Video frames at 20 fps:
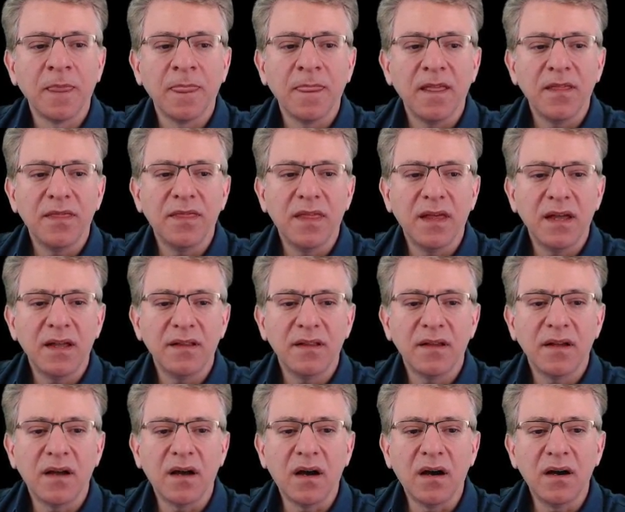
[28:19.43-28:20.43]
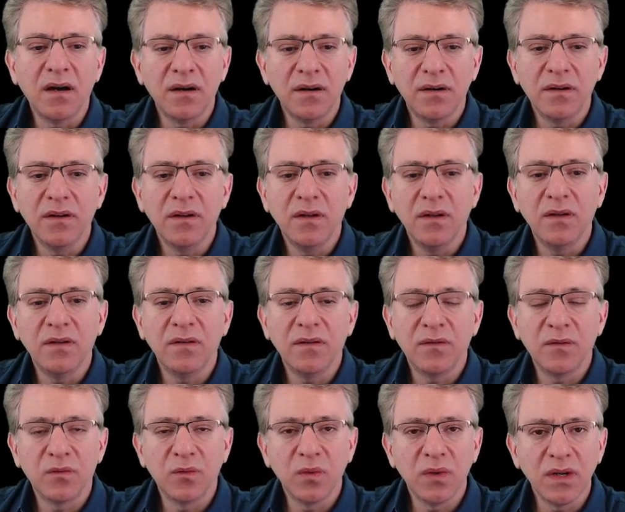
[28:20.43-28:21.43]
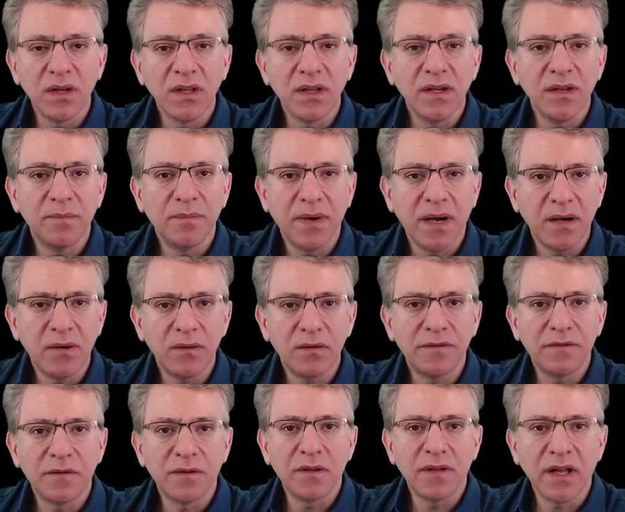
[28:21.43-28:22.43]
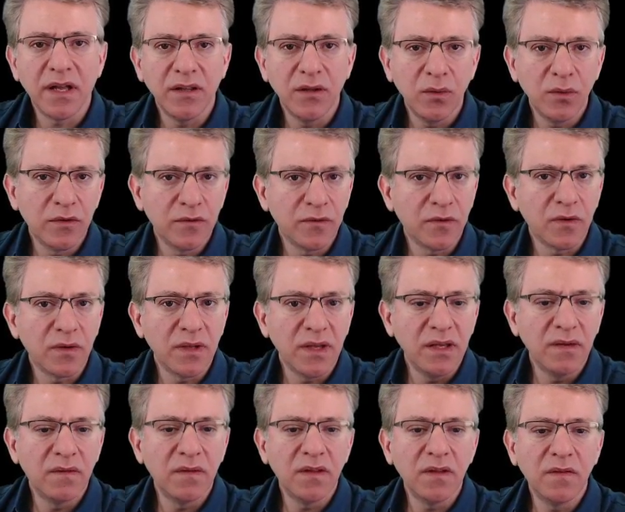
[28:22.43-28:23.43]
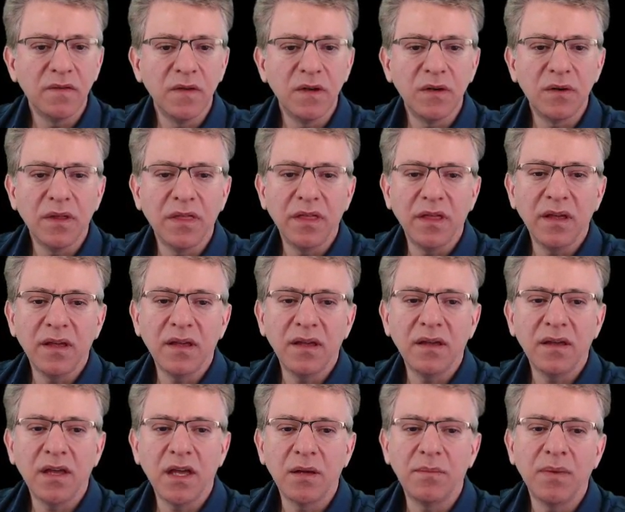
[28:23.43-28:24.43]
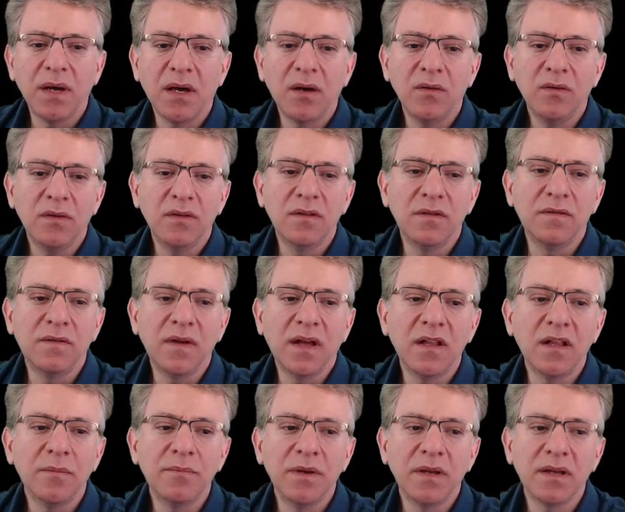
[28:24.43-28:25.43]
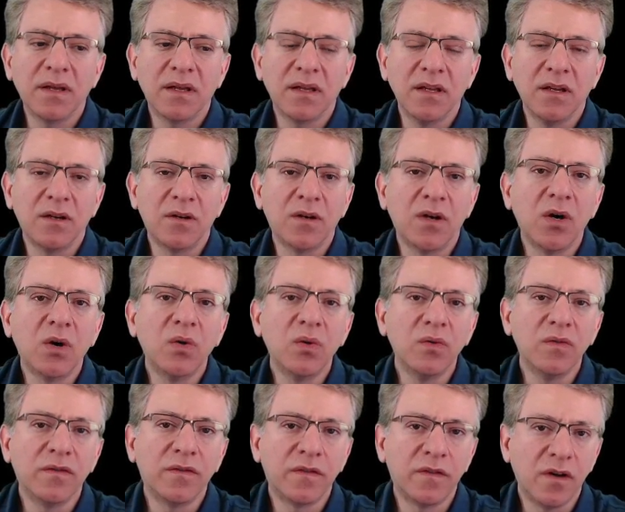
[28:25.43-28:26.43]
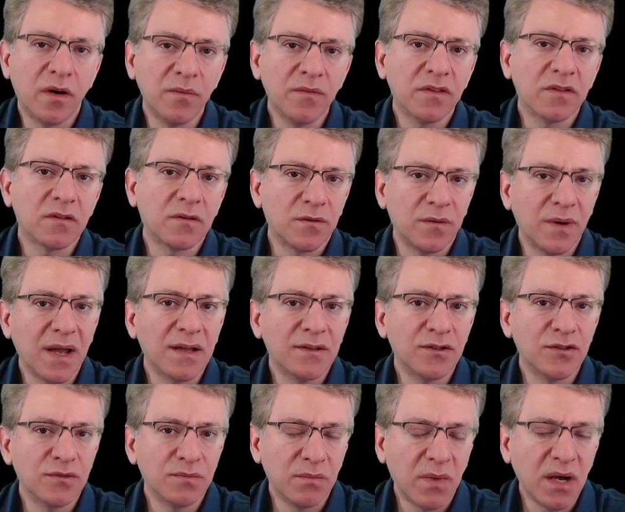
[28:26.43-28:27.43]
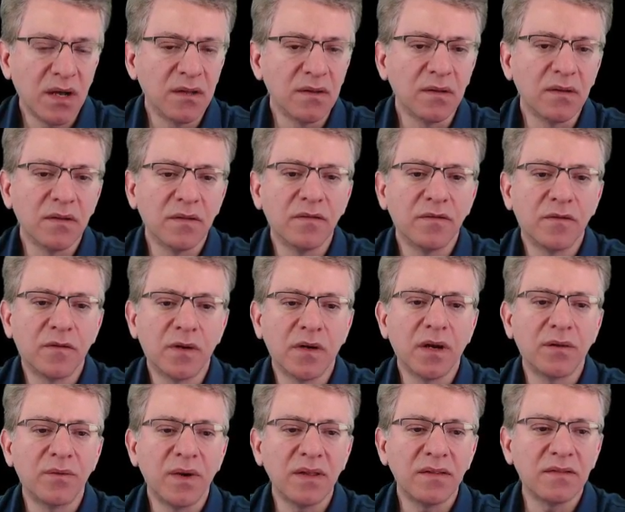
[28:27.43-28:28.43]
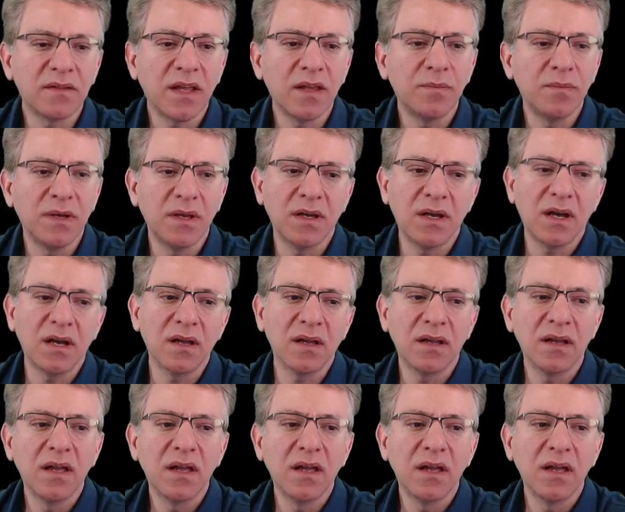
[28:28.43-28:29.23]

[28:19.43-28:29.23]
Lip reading: that are really powerful and useful, even if you're thinking about developing your own from scratch model for a REST API.